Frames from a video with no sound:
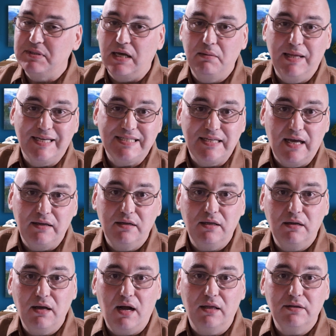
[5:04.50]
can be extended in
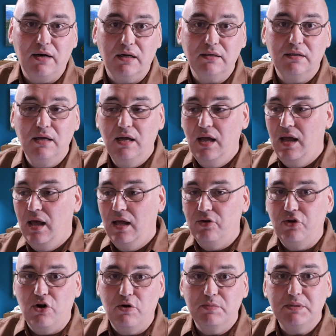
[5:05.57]
the contract
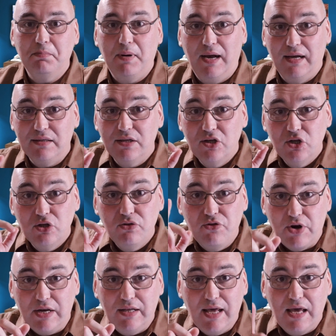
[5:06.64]
terms, but
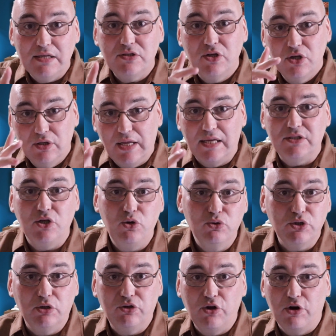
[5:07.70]
3 days, that's the
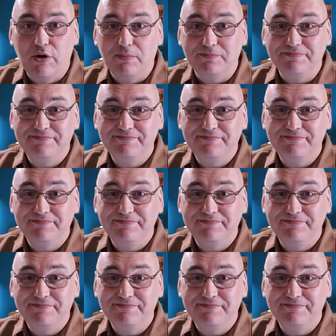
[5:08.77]
usual term.